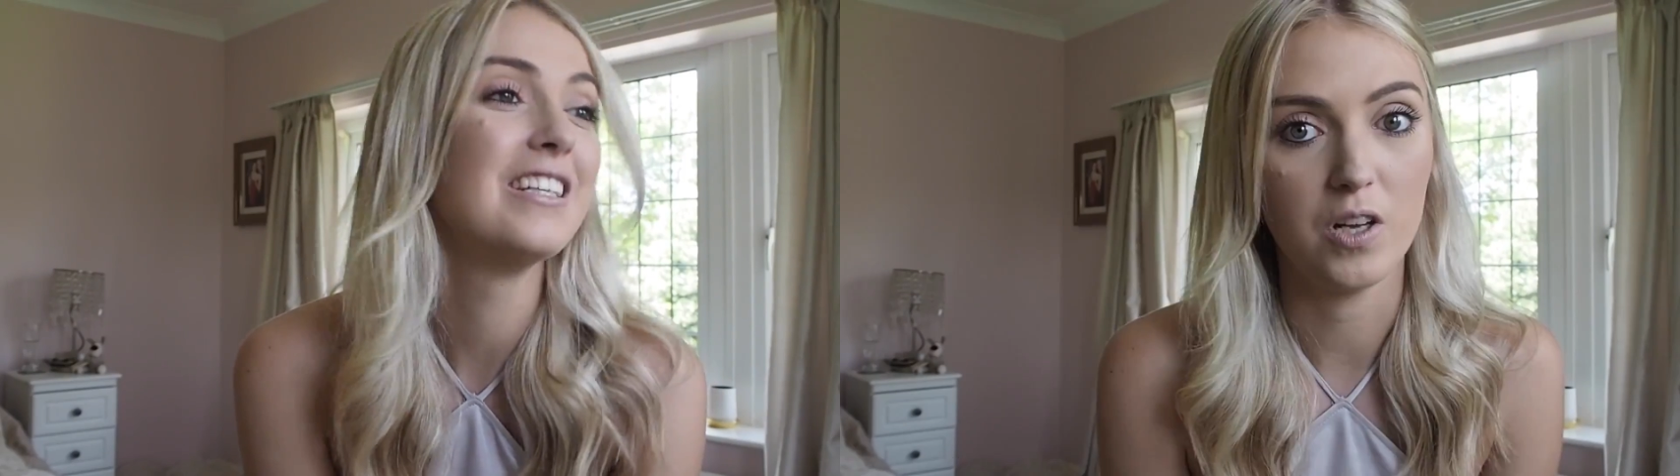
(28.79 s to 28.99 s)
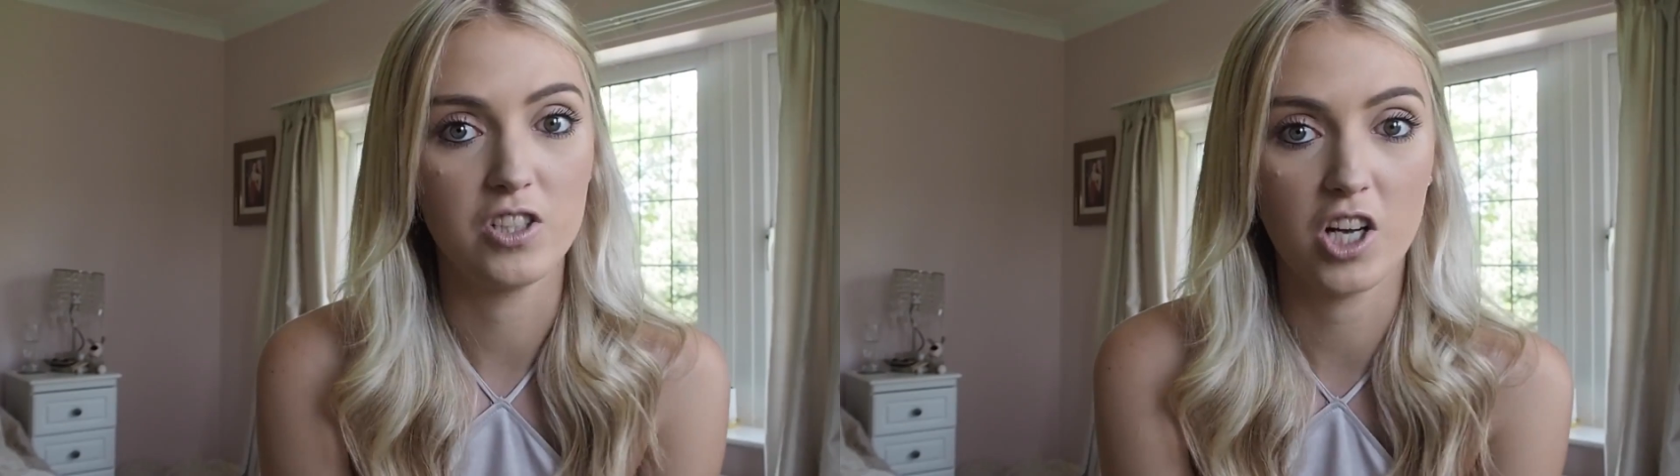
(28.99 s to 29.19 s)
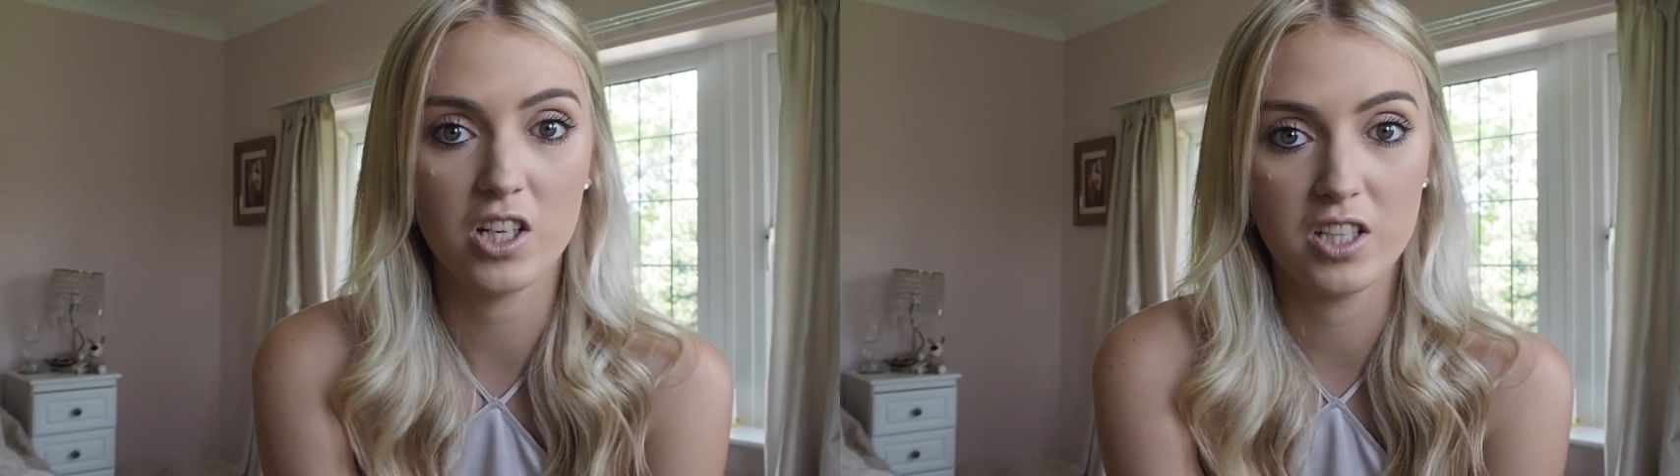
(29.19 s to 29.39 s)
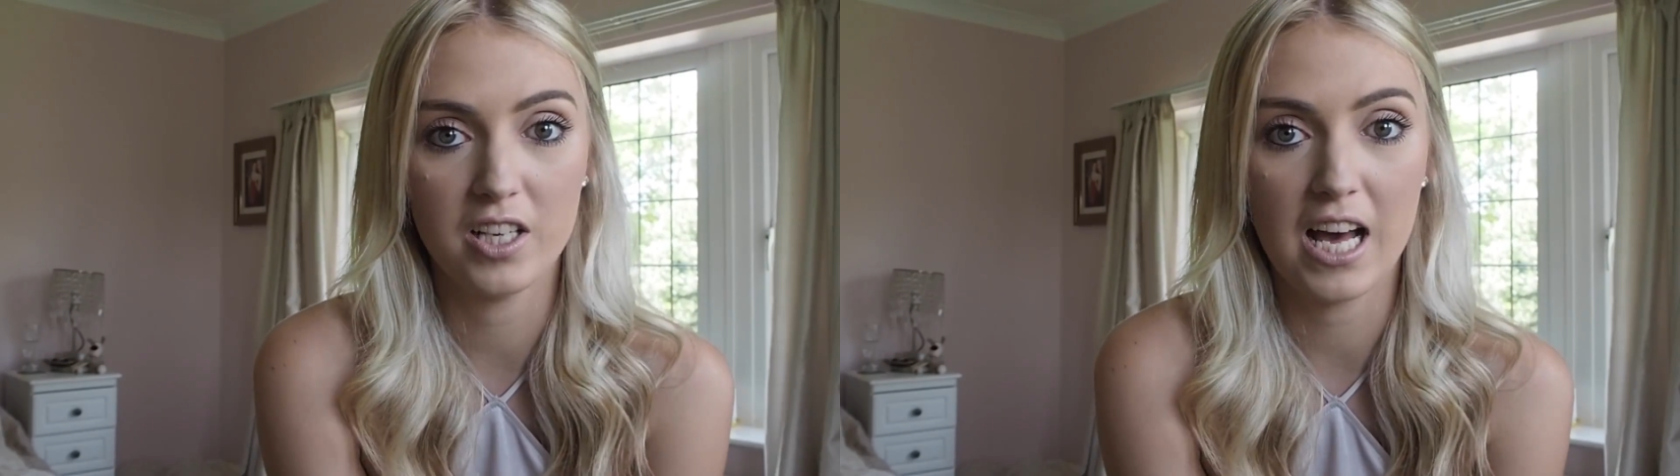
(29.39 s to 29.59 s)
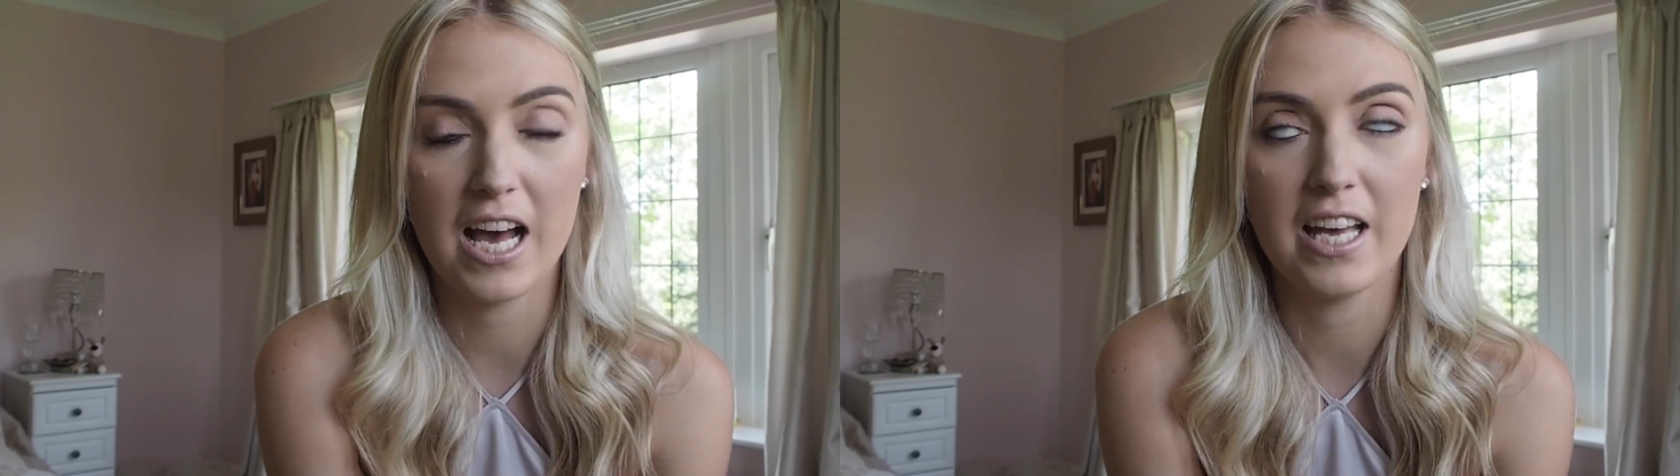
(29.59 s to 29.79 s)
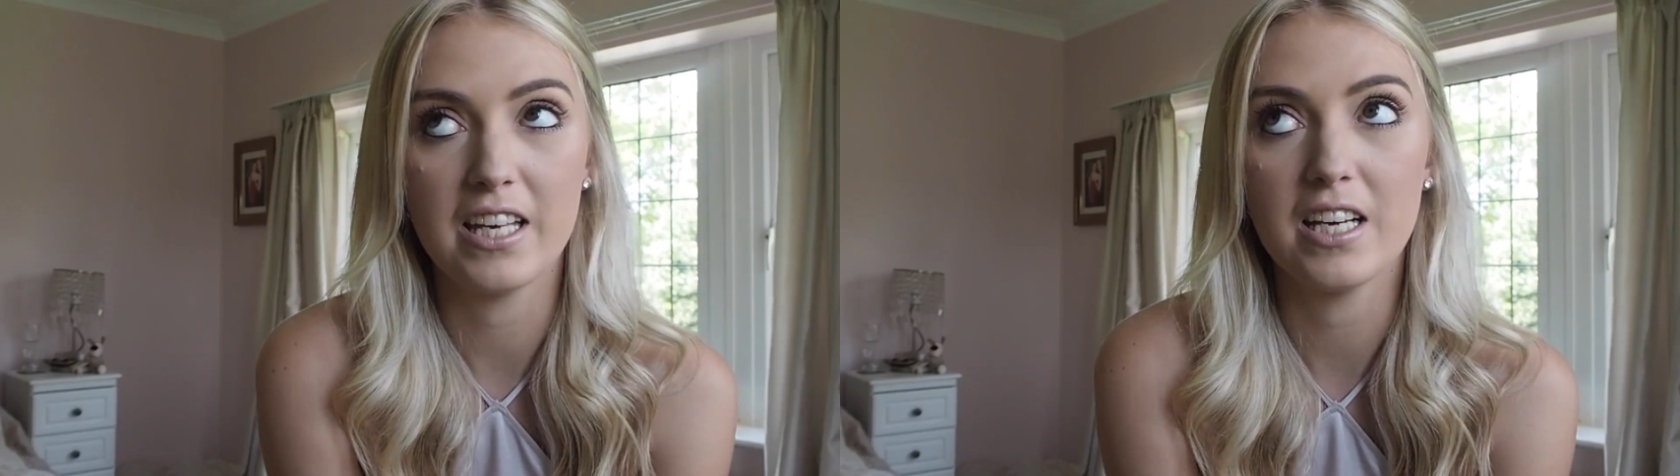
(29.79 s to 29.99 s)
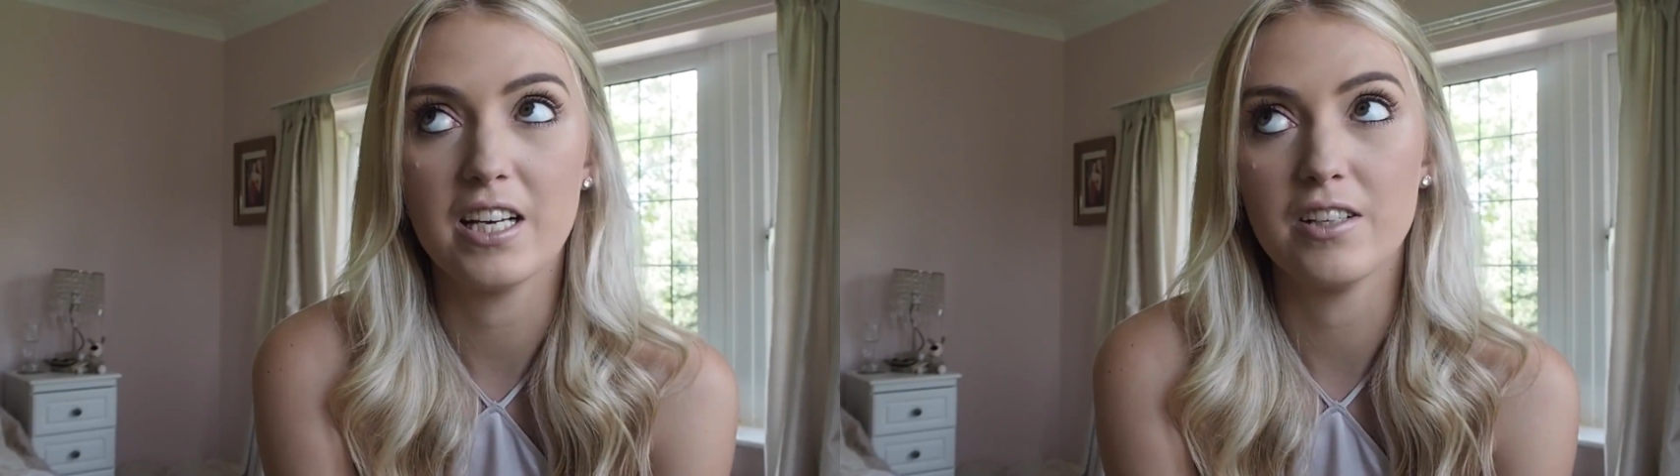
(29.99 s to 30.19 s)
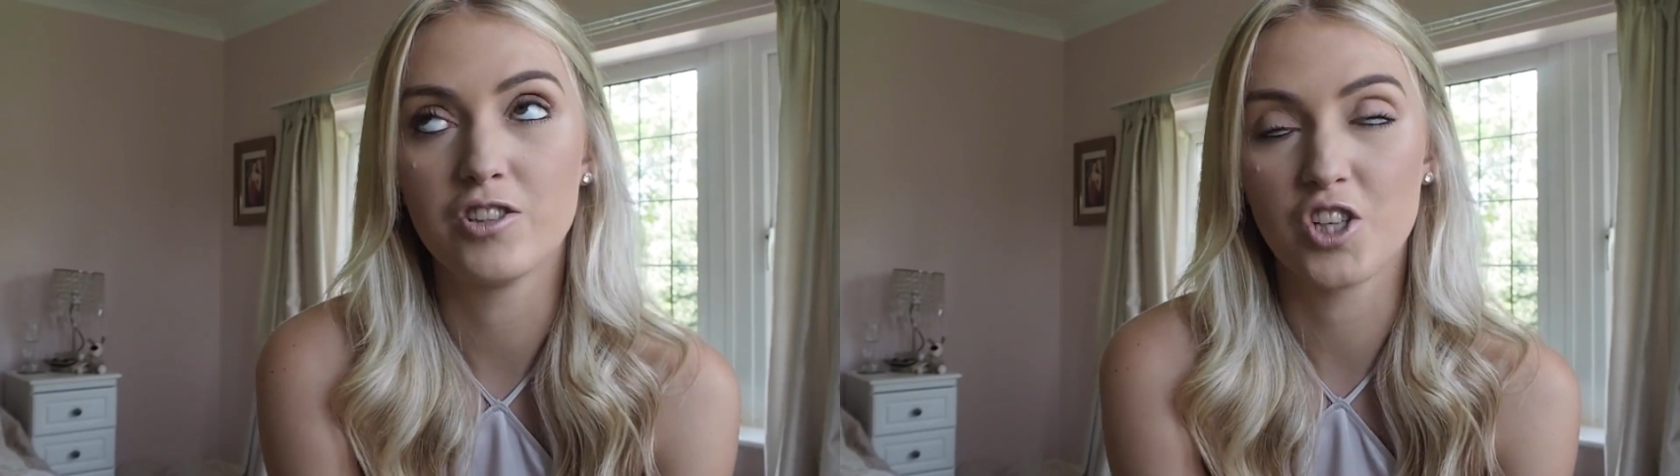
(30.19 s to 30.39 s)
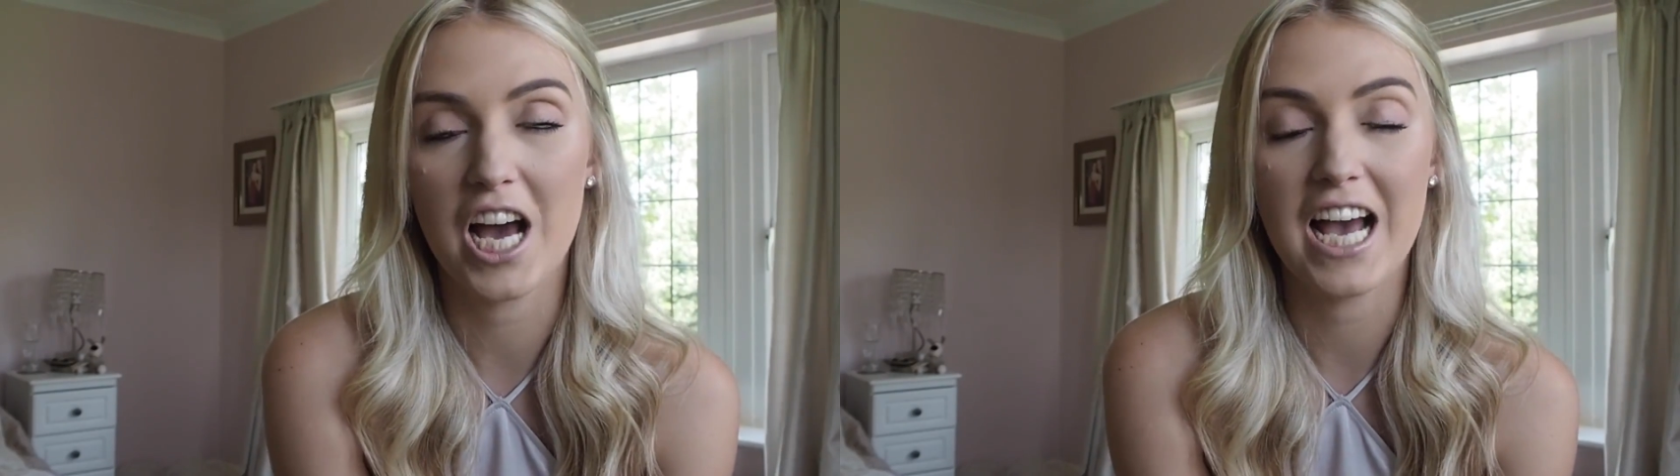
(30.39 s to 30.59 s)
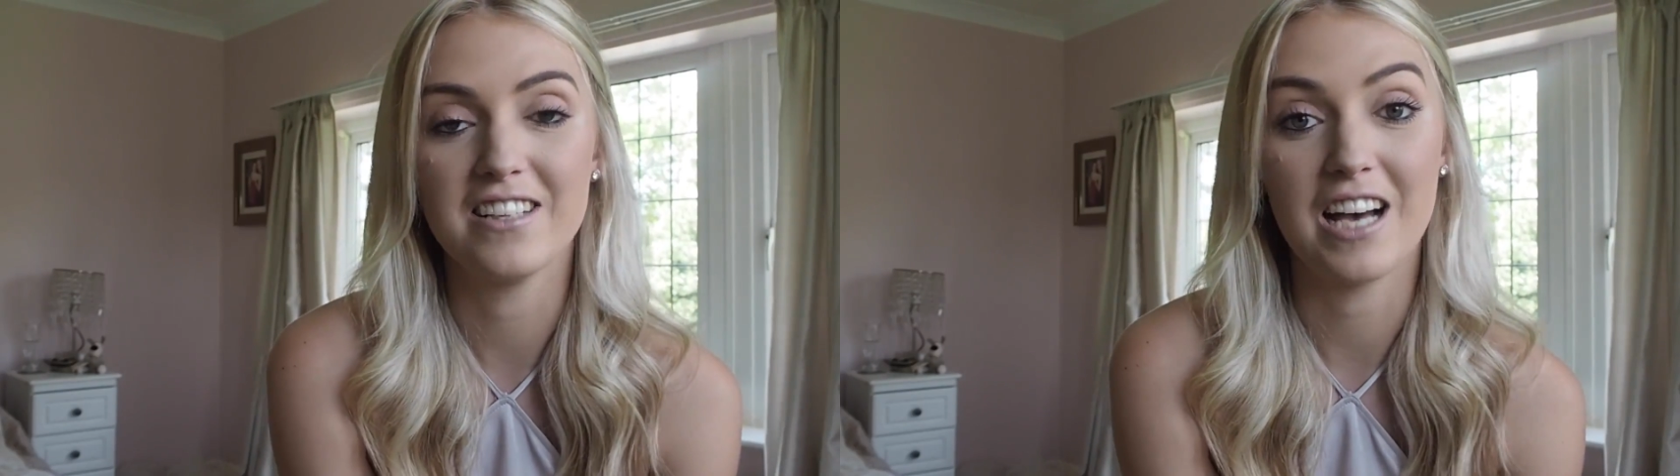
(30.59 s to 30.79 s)
But Jordan and I
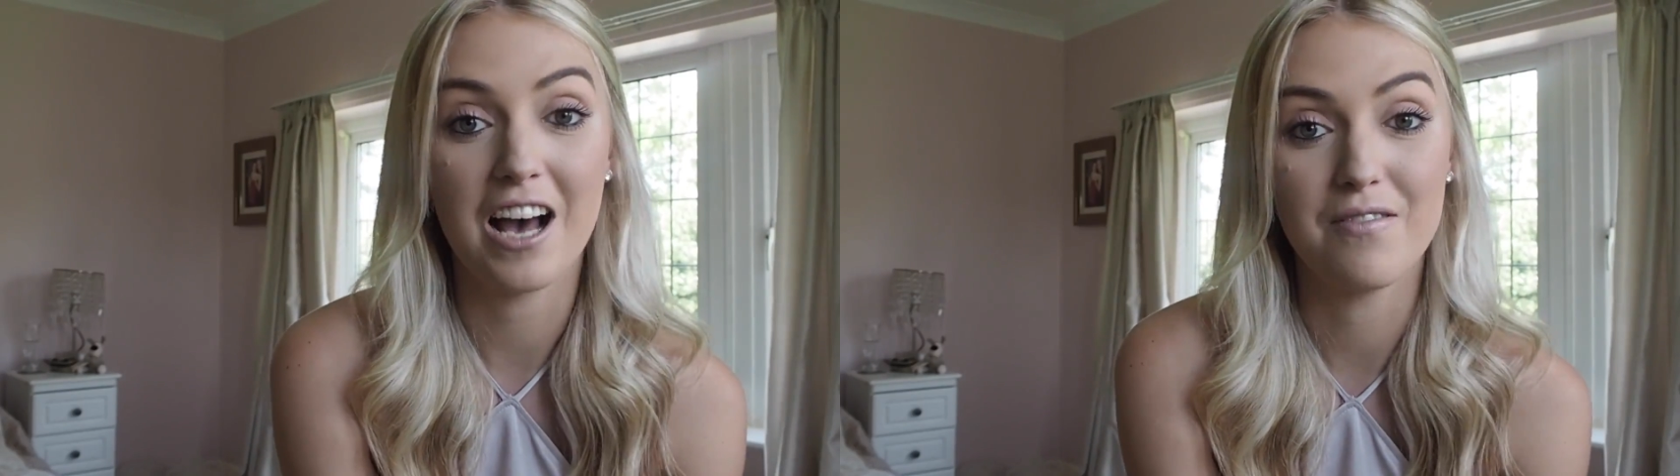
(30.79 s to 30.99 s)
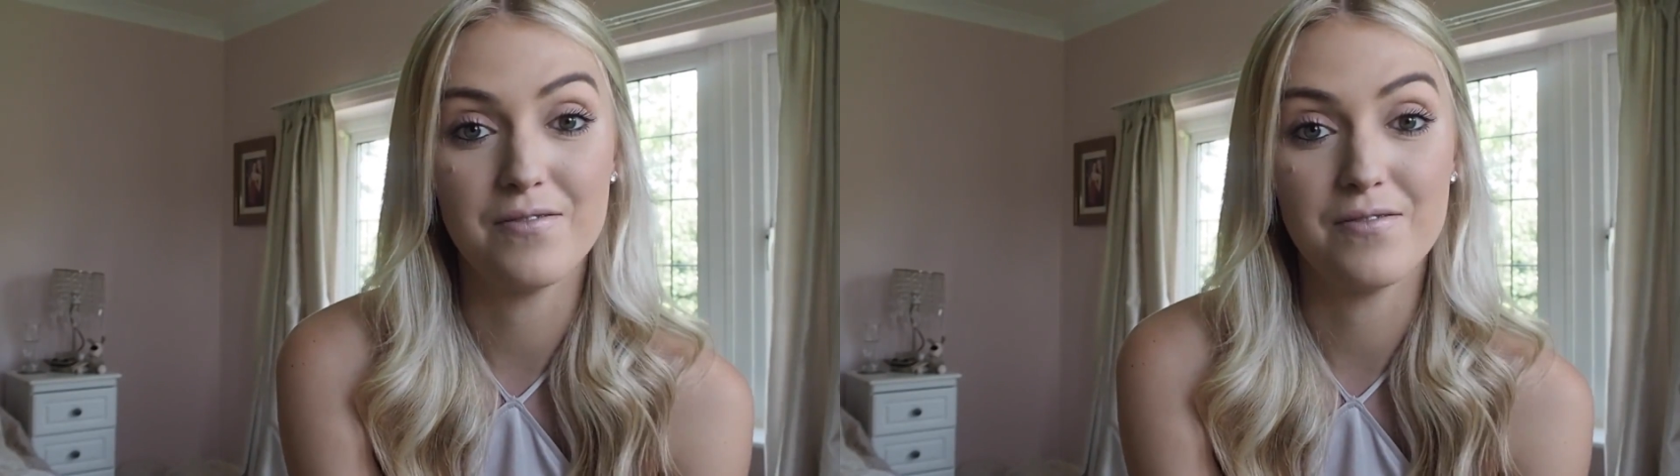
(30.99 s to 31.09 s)
tried our